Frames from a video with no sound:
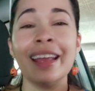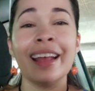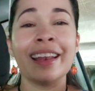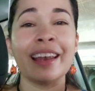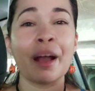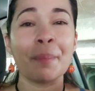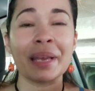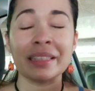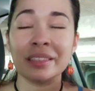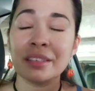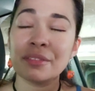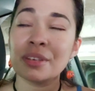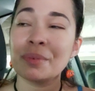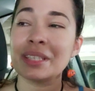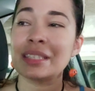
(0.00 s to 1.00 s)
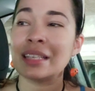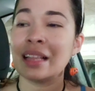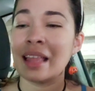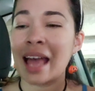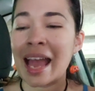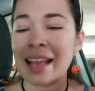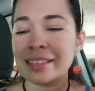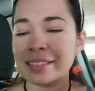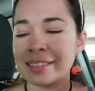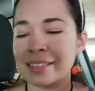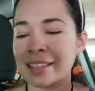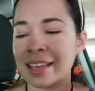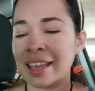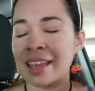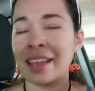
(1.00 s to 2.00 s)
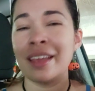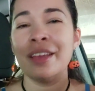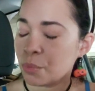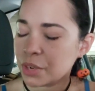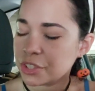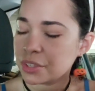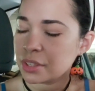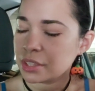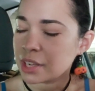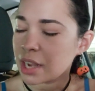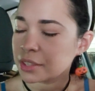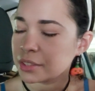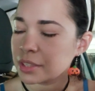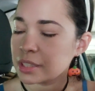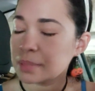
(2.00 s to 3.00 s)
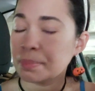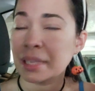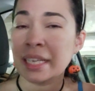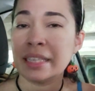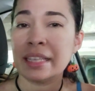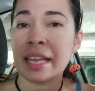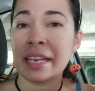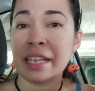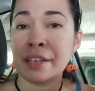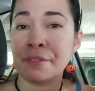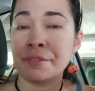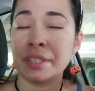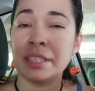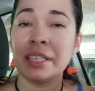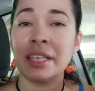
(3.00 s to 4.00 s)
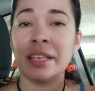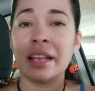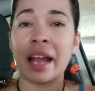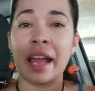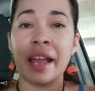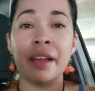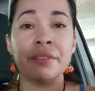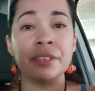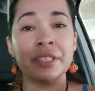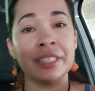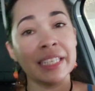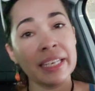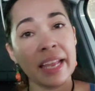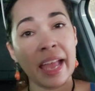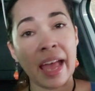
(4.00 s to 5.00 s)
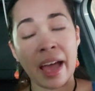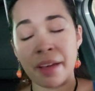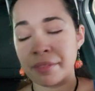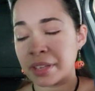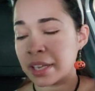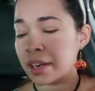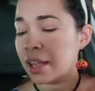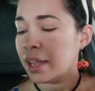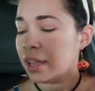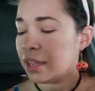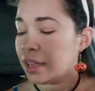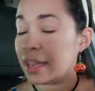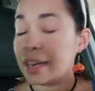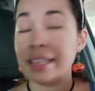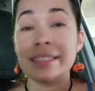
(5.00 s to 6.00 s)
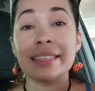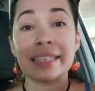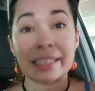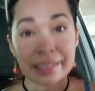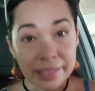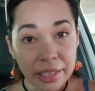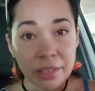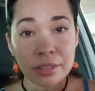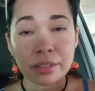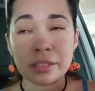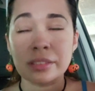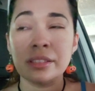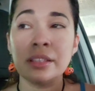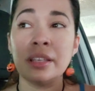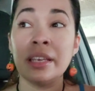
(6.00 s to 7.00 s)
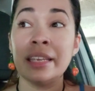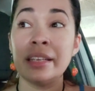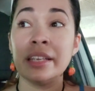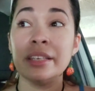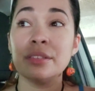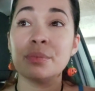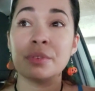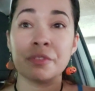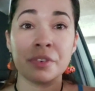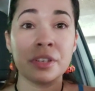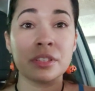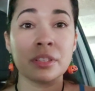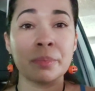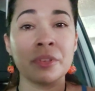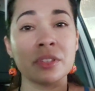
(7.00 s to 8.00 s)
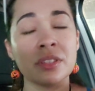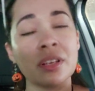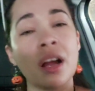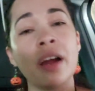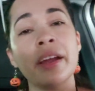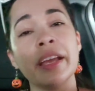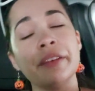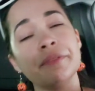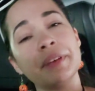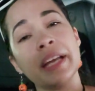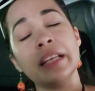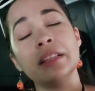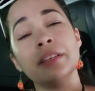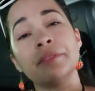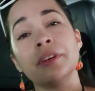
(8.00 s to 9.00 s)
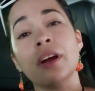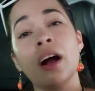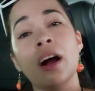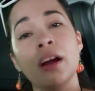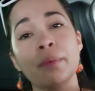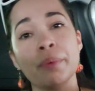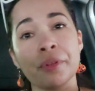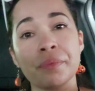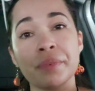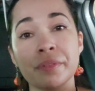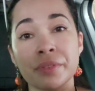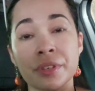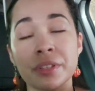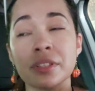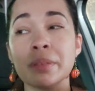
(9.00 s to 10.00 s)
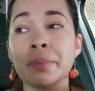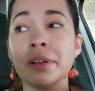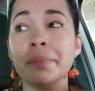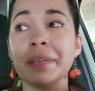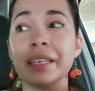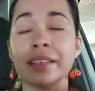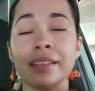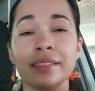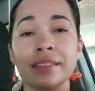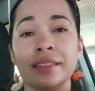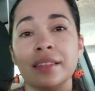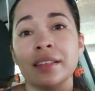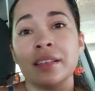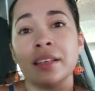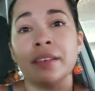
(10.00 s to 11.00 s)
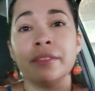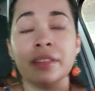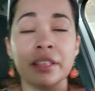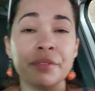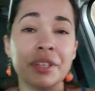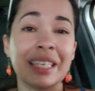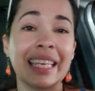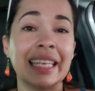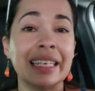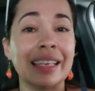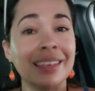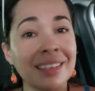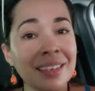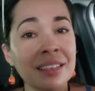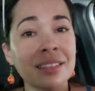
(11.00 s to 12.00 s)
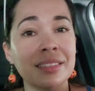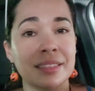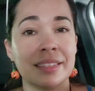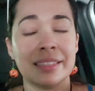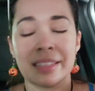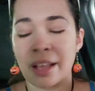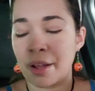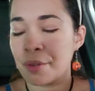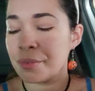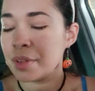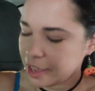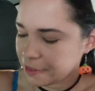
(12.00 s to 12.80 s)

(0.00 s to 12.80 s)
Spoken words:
And now my liver was the last thing, which the doctor explained that if indeed I ever did have it, it is healed. It is reversible. Scarring and fatty liver are both reversible because the liver can heal itself.